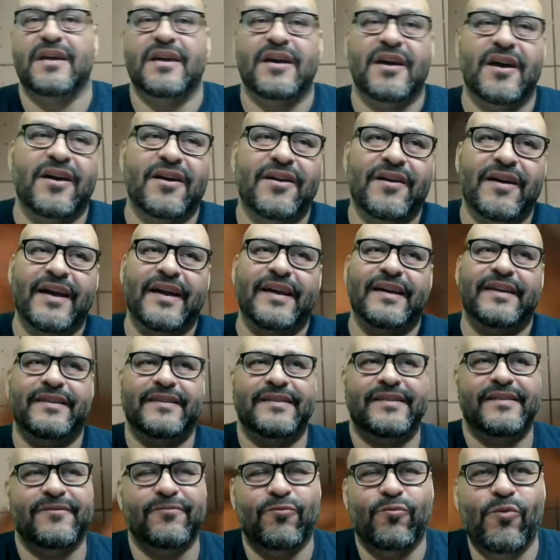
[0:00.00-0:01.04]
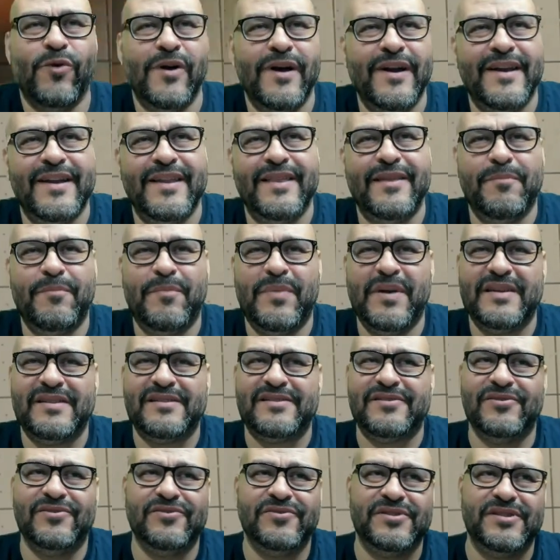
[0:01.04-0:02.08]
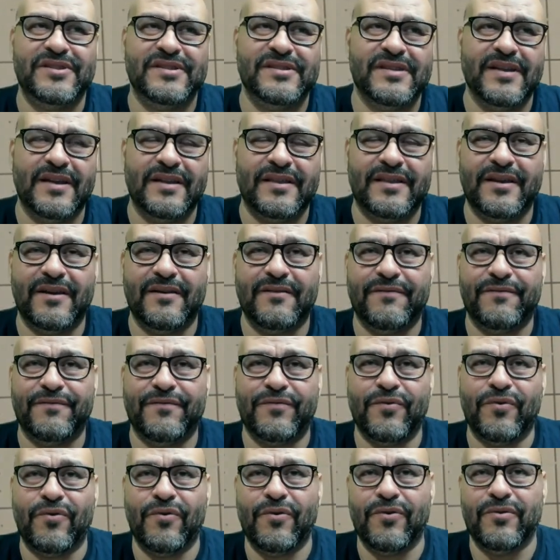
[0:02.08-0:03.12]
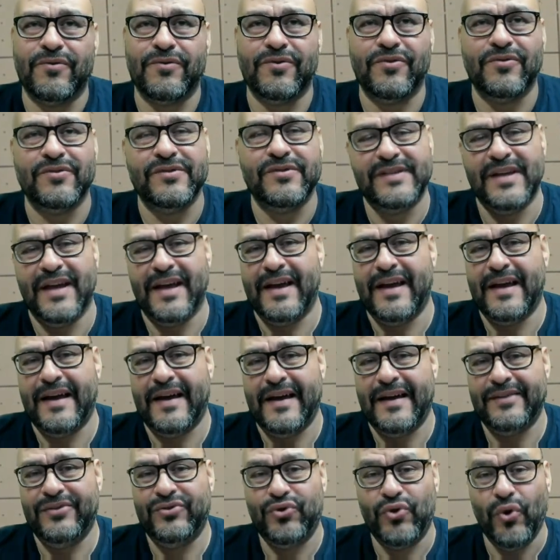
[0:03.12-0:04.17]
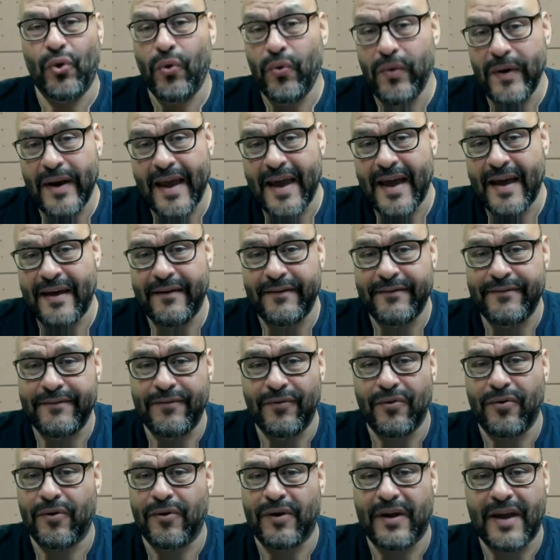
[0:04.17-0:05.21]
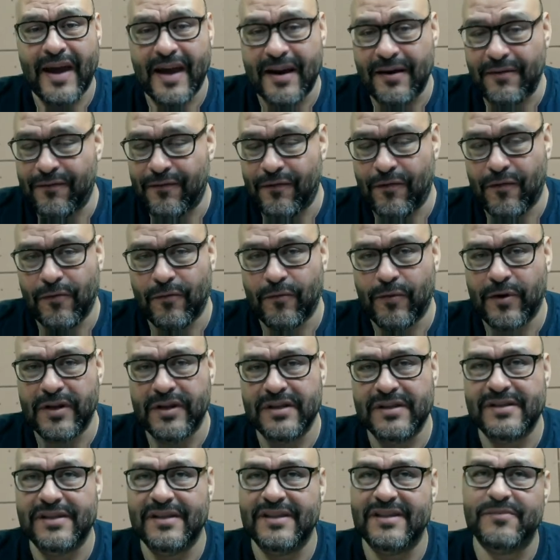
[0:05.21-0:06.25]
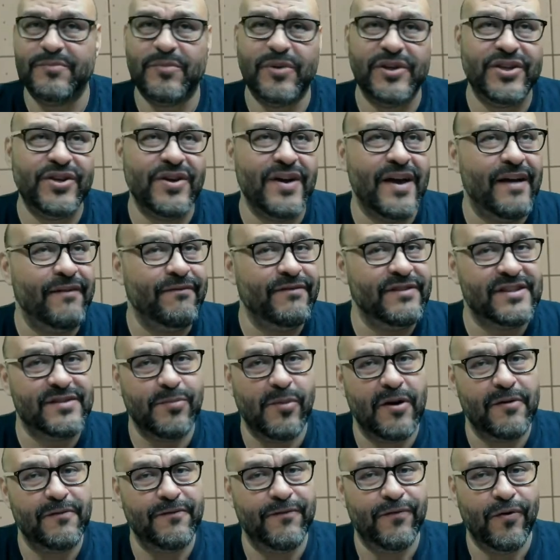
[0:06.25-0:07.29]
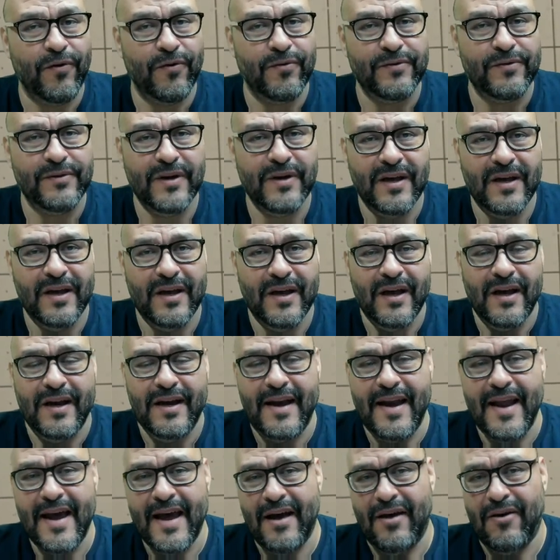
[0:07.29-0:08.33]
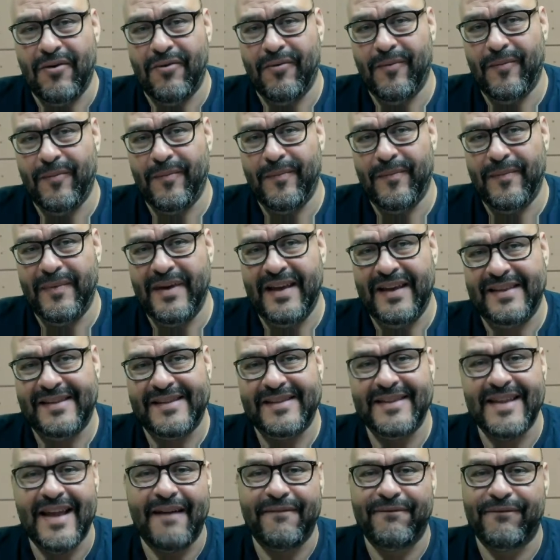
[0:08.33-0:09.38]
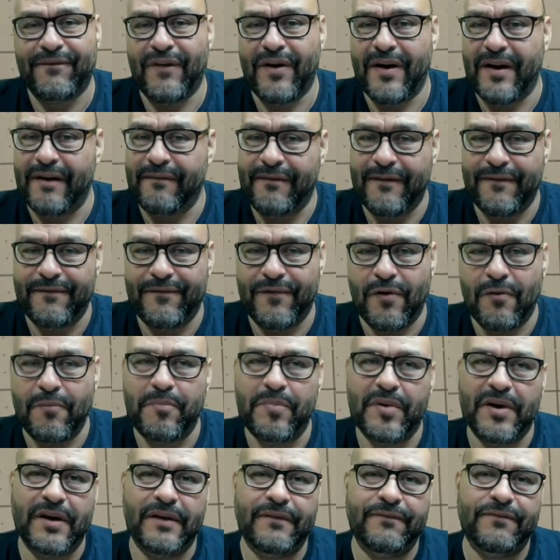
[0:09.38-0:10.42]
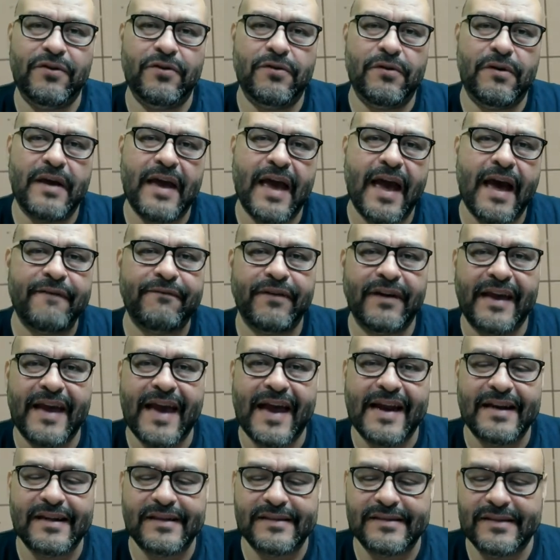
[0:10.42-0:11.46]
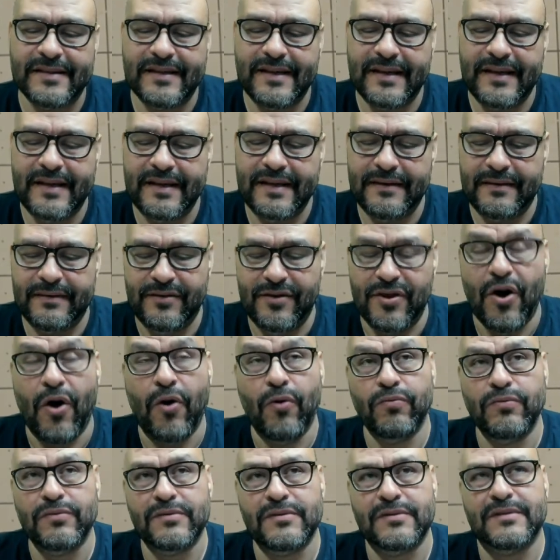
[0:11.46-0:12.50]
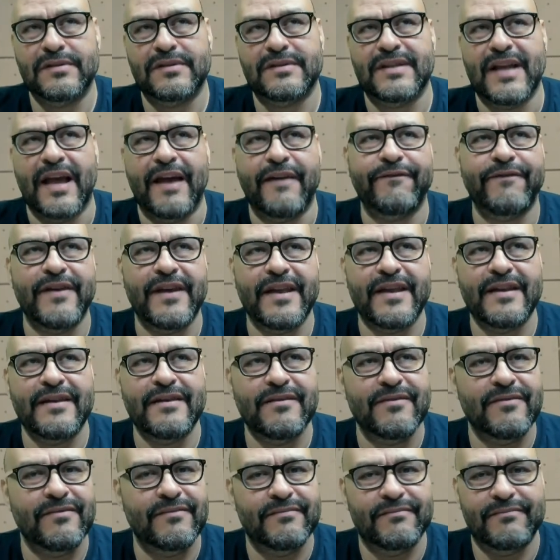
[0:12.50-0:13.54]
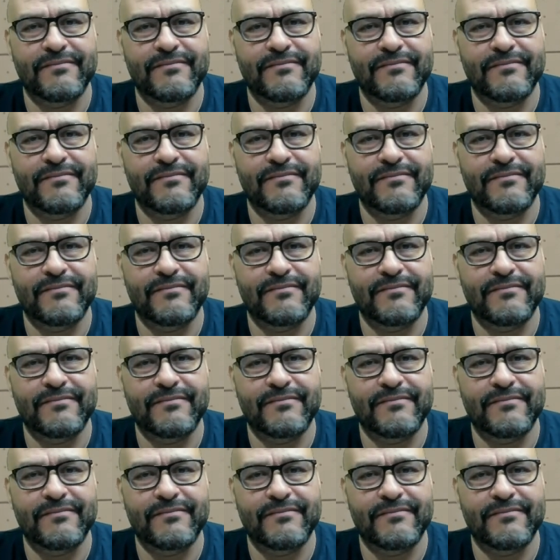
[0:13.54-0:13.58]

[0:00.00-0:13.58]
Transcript: All right, one of the best solutions out there for those that don't have or can't afford one of these things, but you have a smartphone. Now, it's not for every phone, but if you have a Galaxy Note 7,